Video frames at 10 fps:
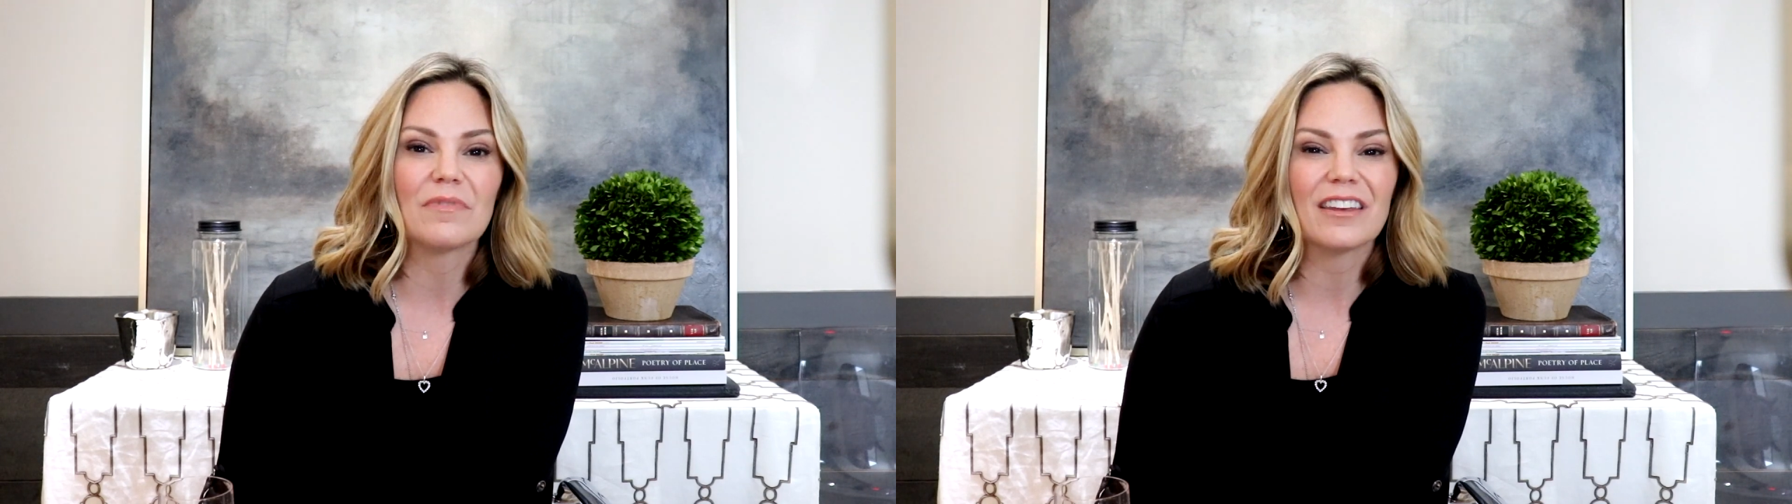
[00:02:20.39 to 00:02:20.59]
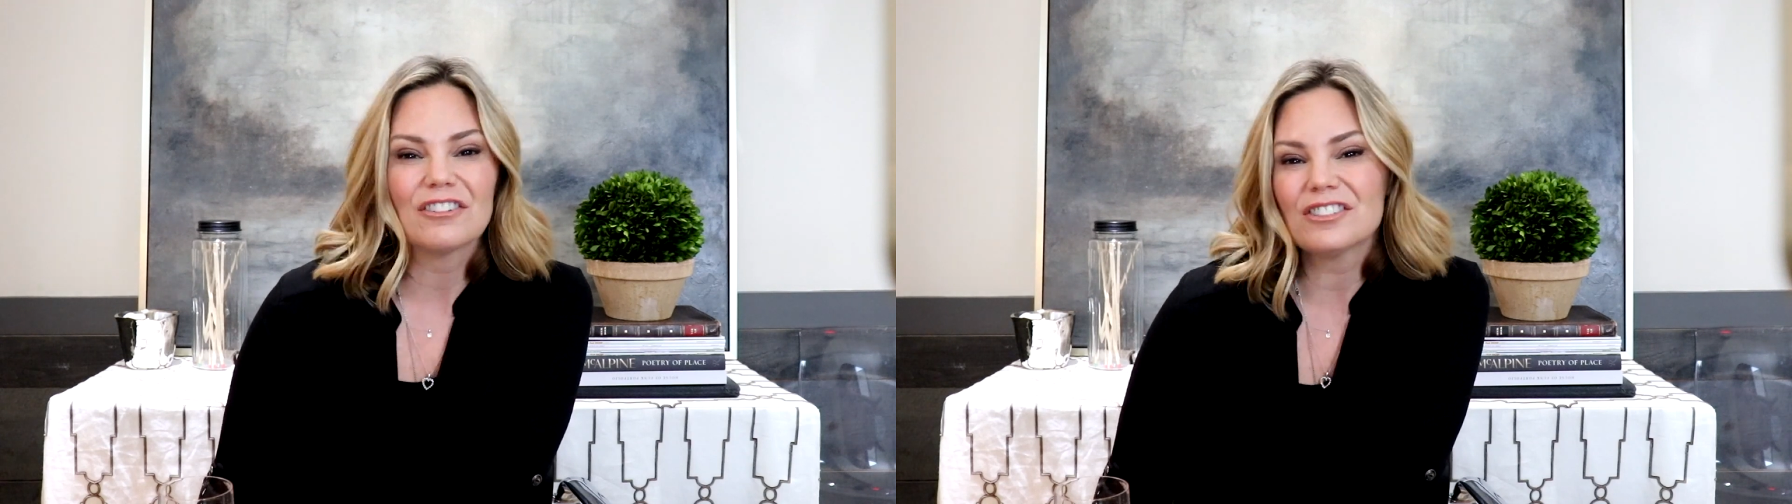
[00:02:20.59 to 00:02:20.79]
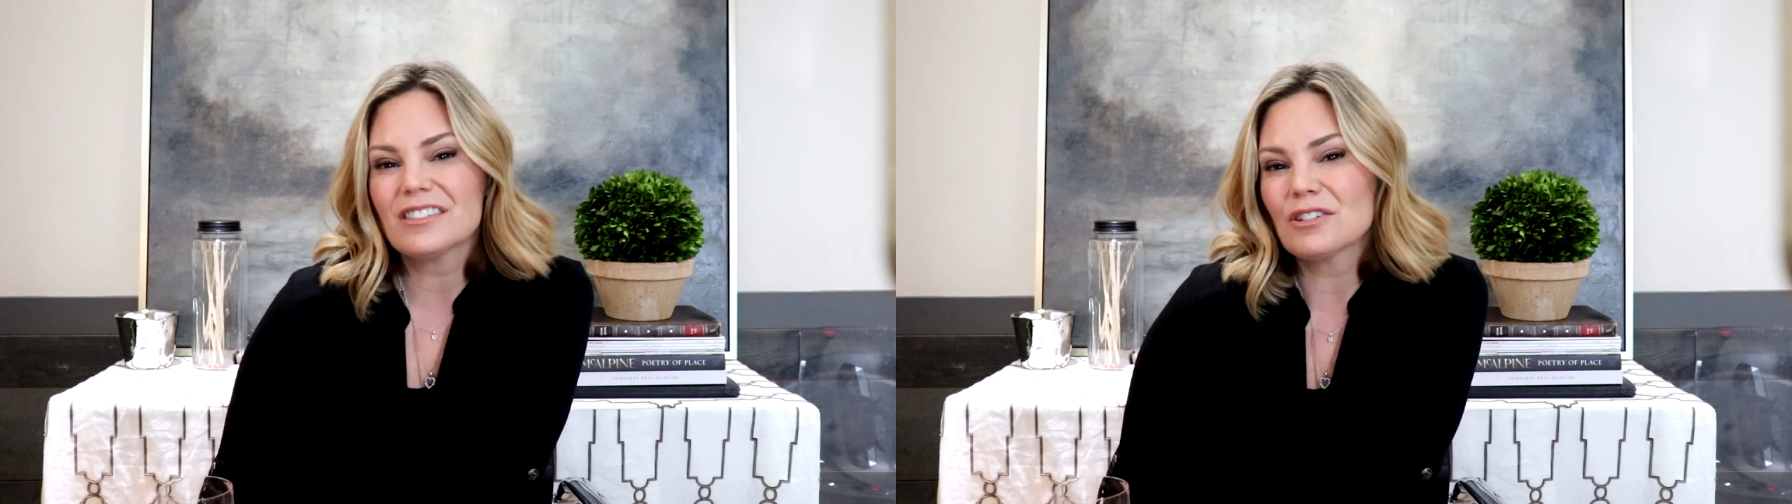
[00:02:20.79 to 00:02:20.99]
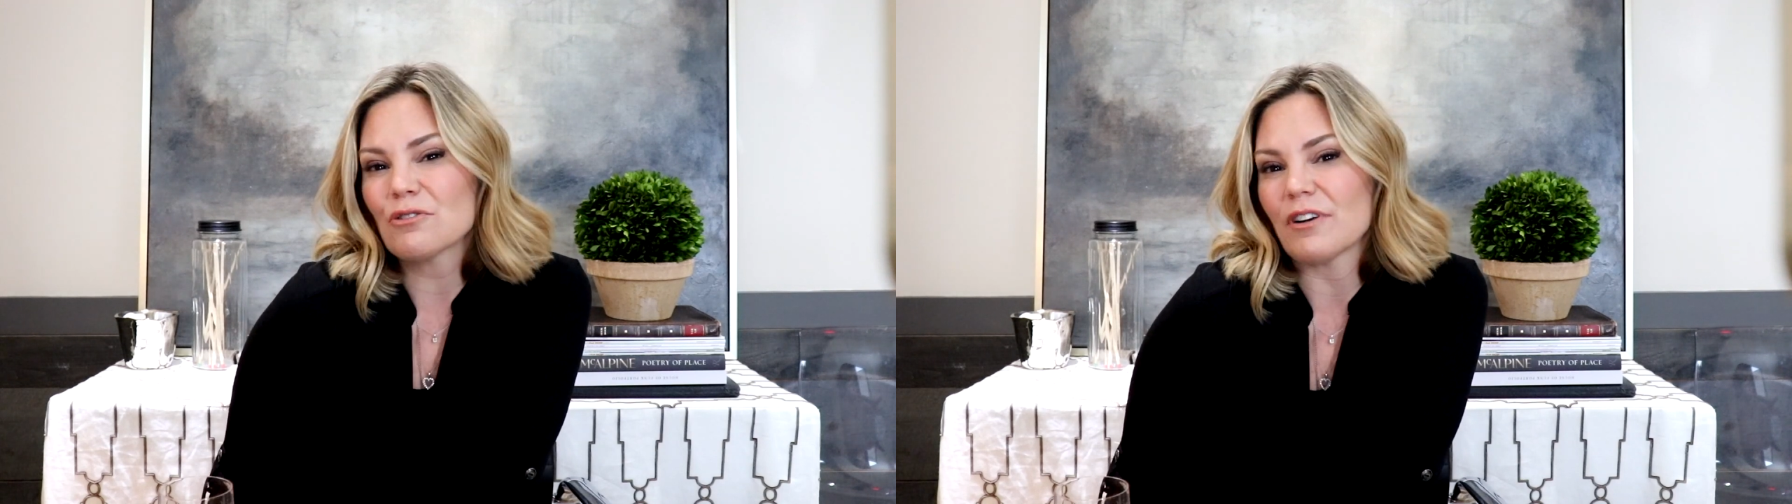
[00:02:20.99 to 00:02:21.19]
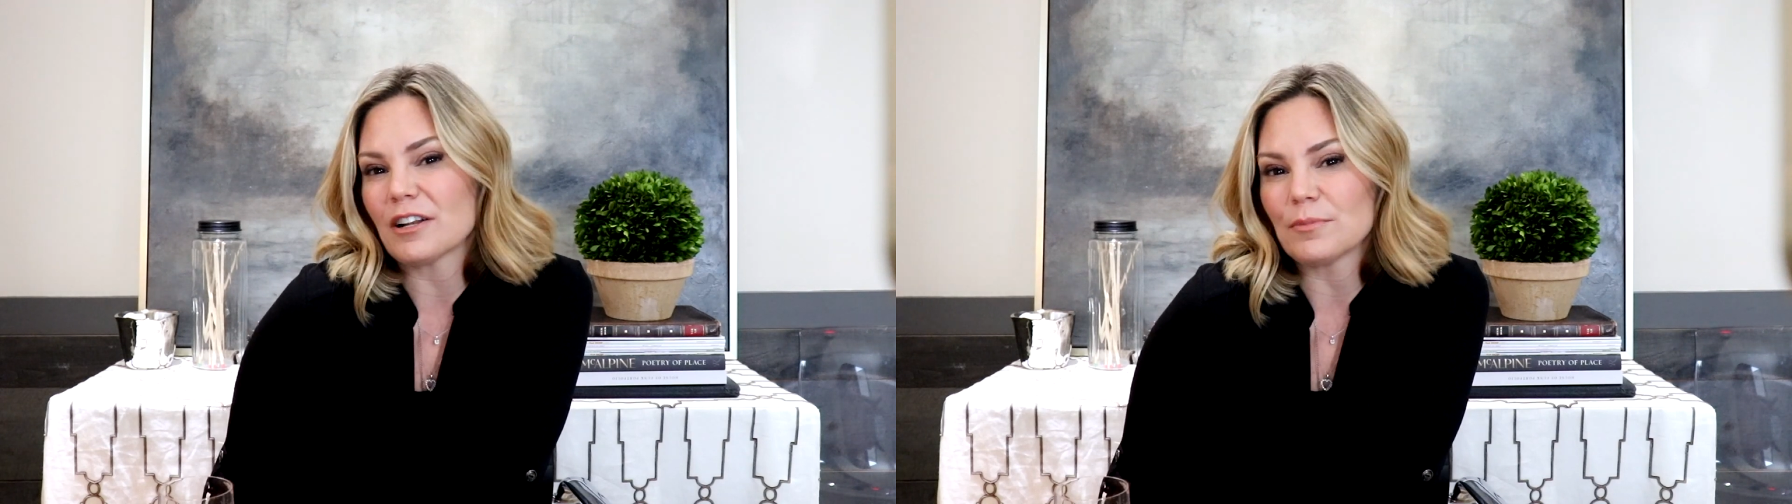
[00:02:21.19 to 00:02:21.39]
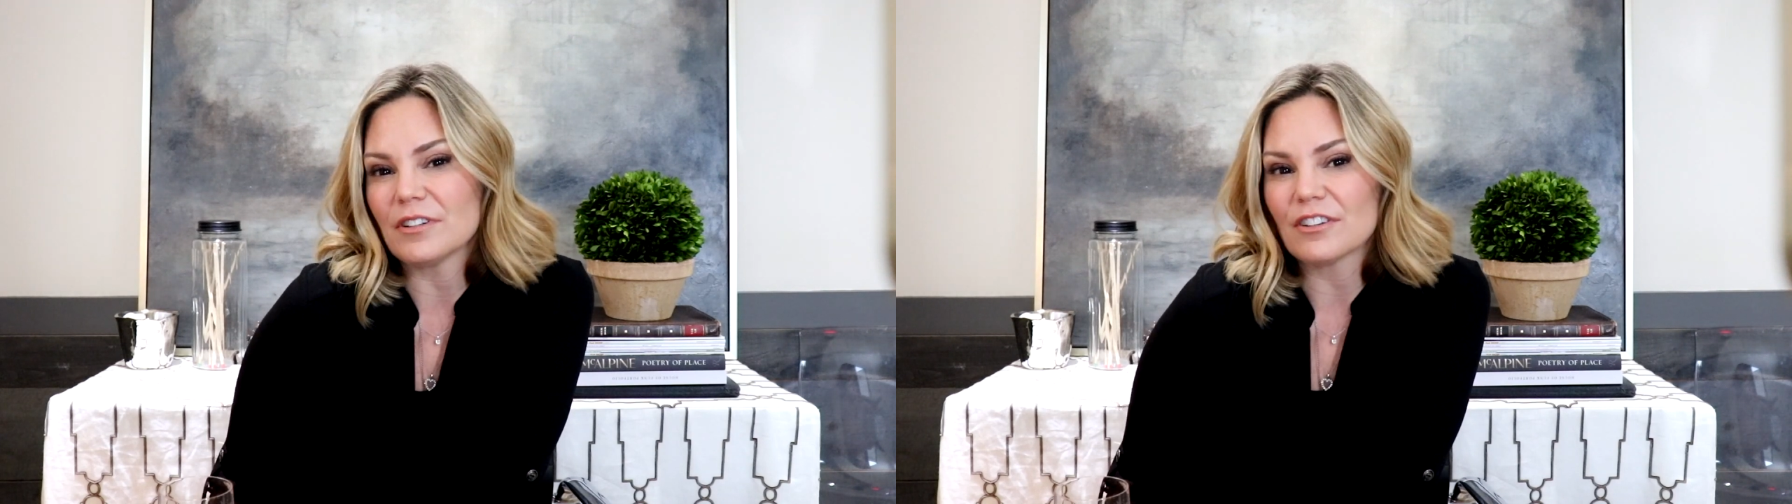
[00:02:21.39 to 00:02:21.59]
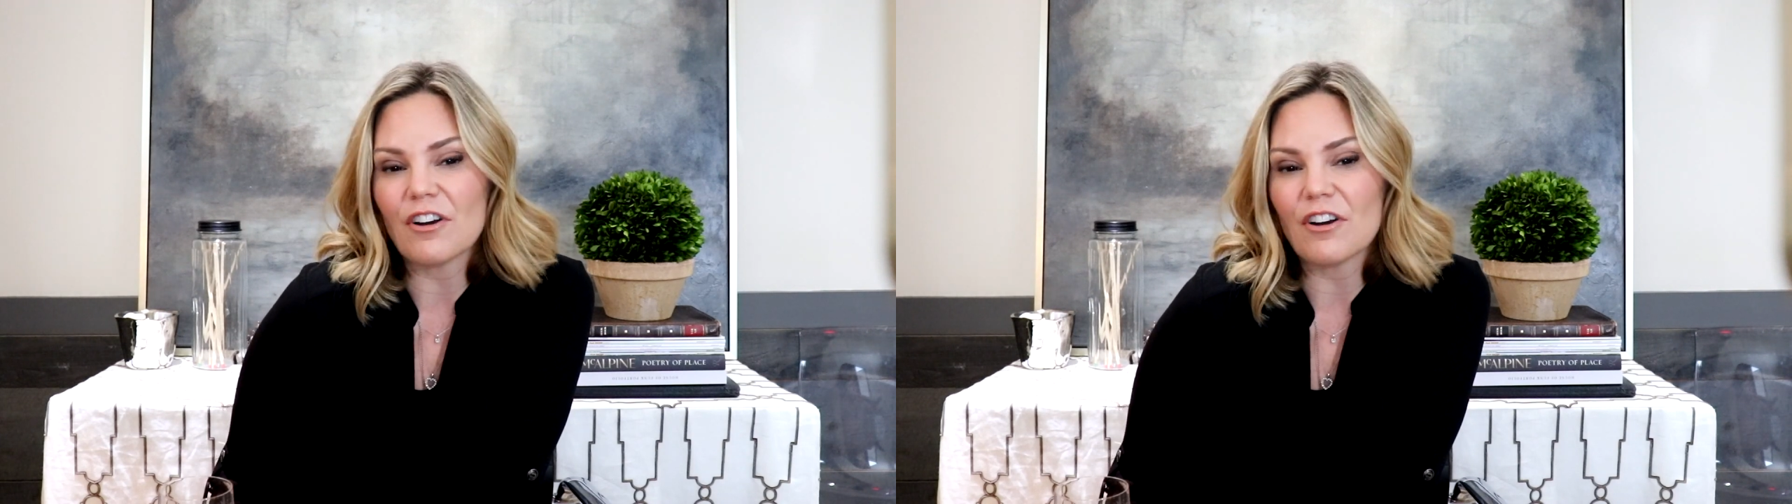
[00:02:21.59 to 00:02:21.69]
they're just incredible.